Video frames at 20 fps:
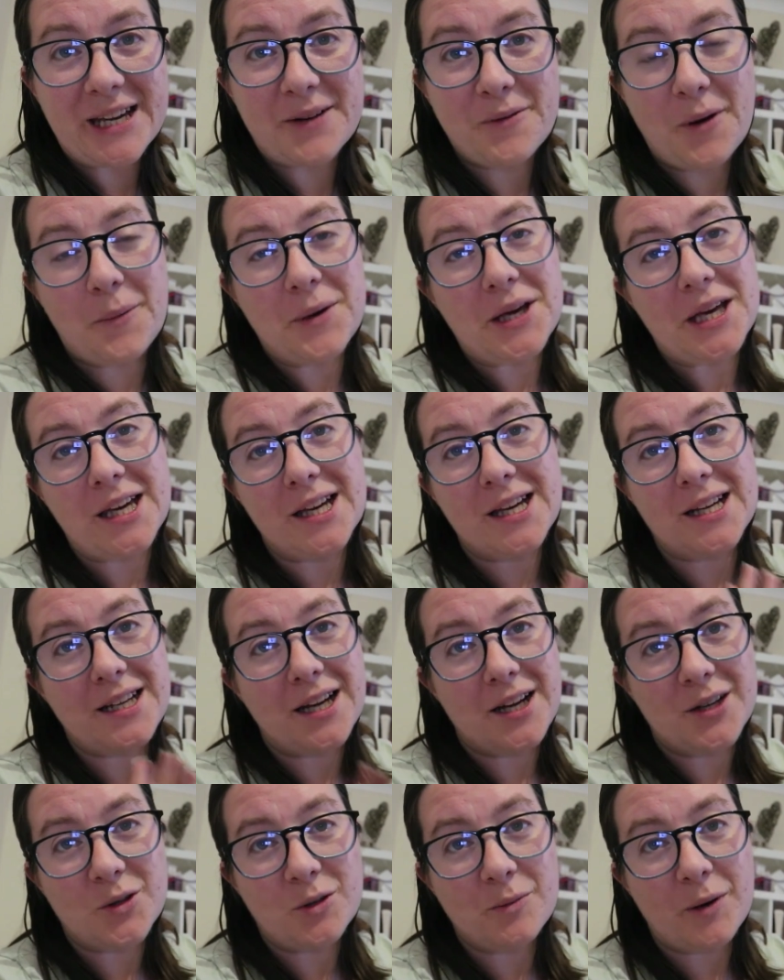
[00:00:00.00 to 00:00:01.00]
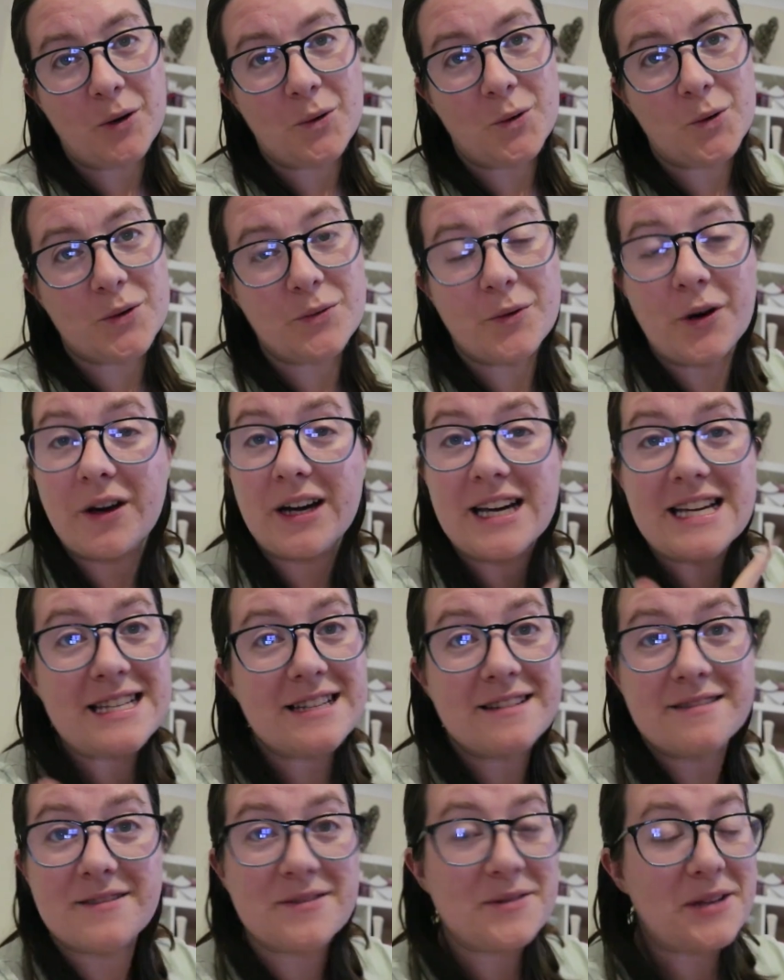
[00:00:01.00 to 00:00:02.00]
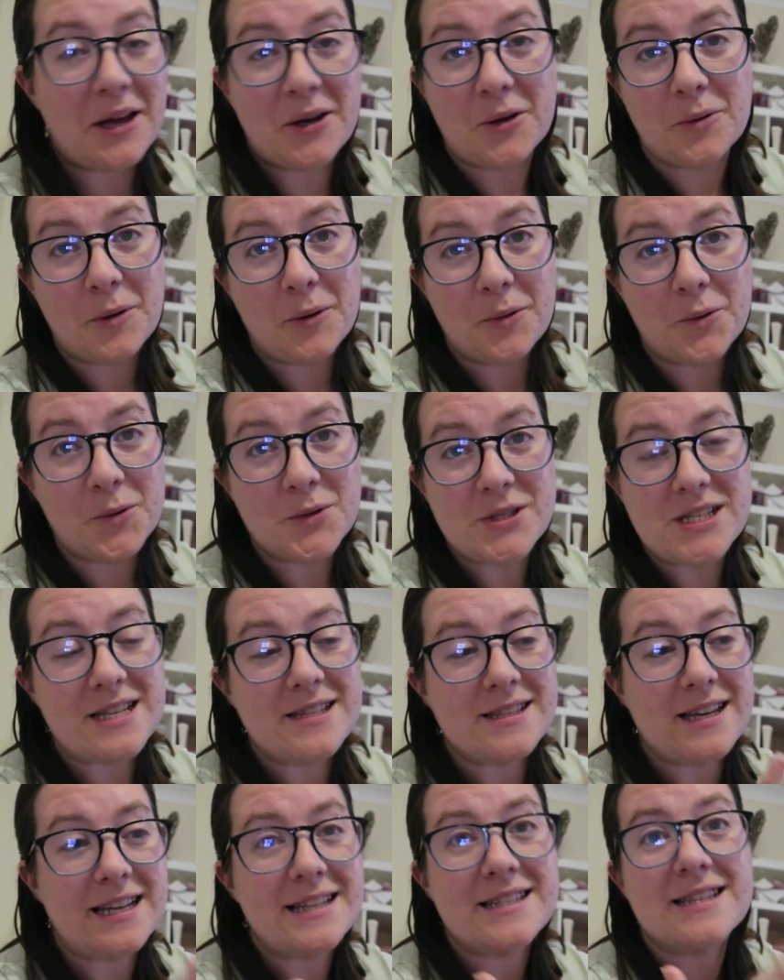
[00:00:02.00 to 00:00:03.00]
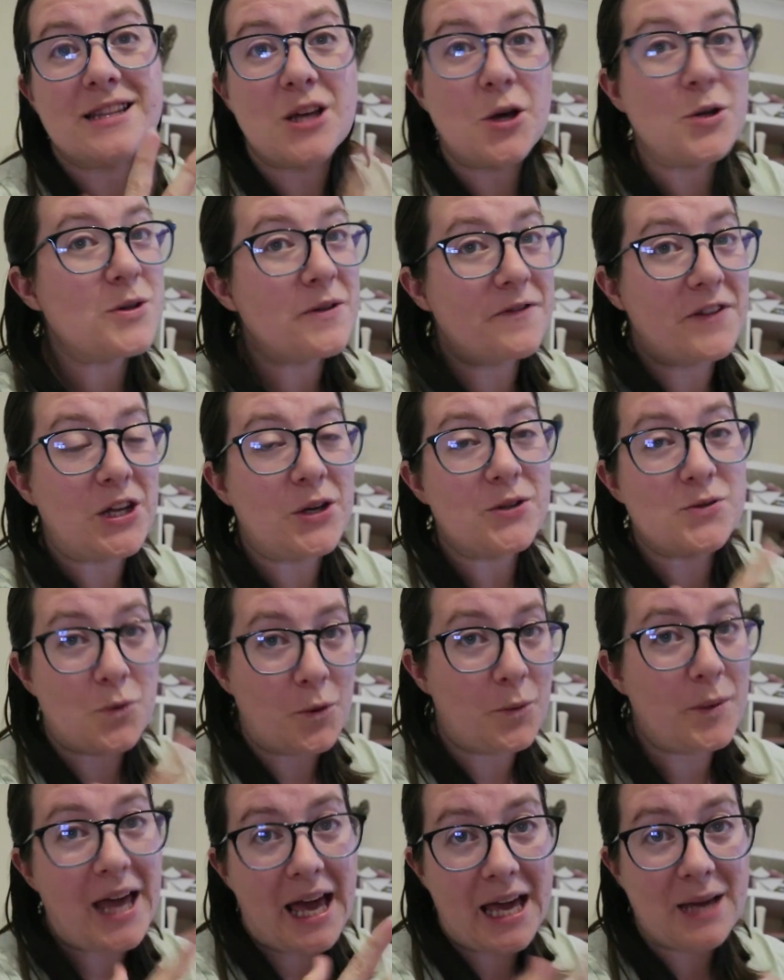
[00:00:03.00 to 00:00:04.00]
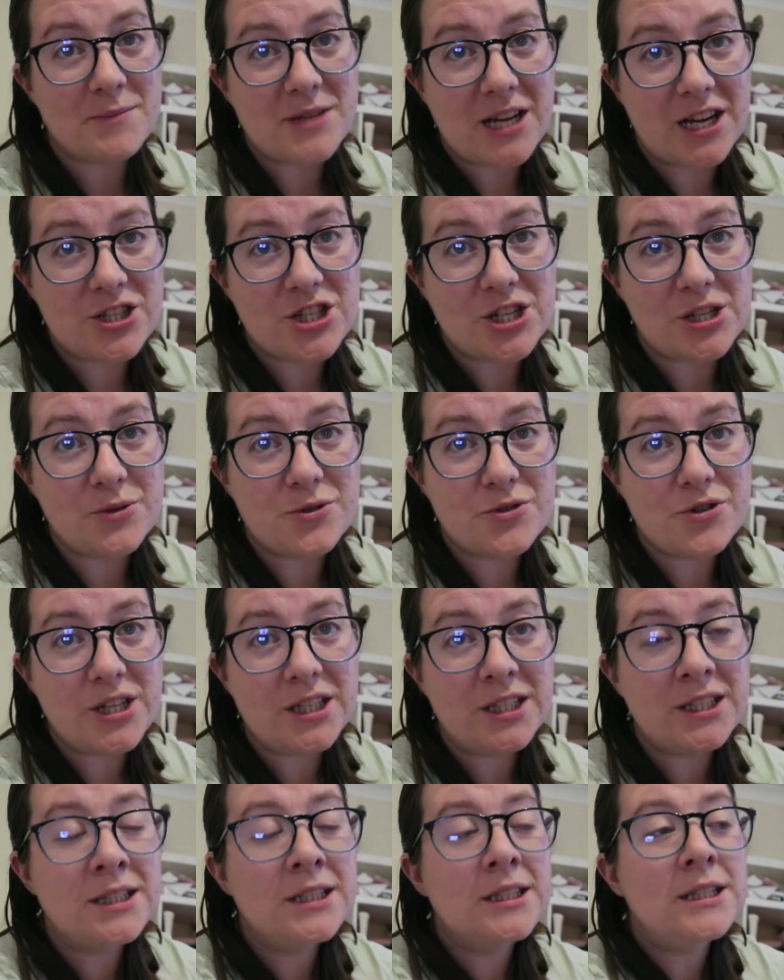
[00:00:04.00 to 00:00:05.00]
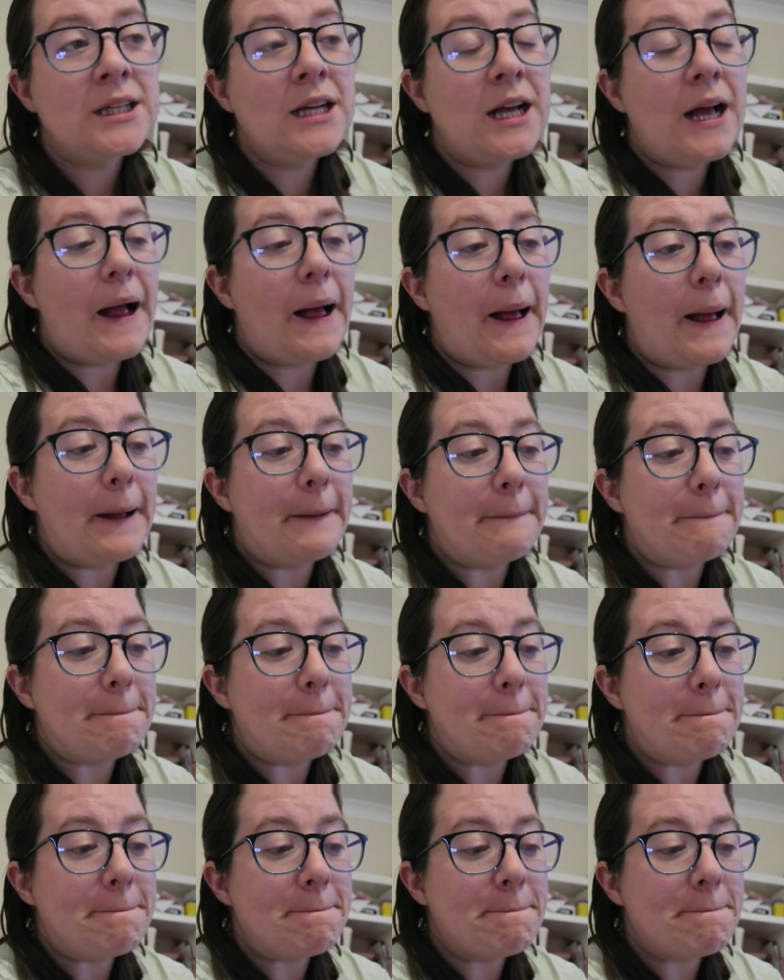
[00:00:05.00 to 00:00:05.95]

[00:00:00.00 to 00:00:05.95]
where we learn all about where I learn all about horses, and those videos will be aimed at children. I'm